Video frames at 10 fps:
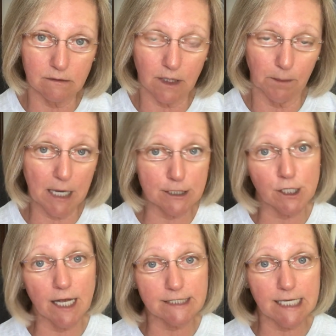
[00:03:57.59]
Now my
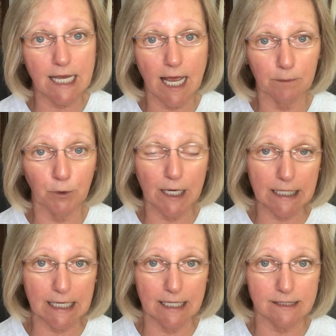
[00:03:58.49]
Shotzi had
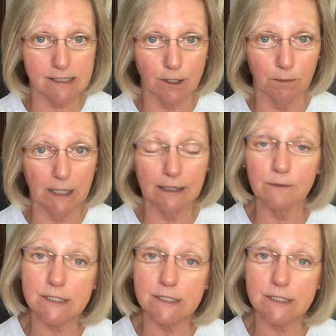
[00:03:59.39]
brain cancer, but it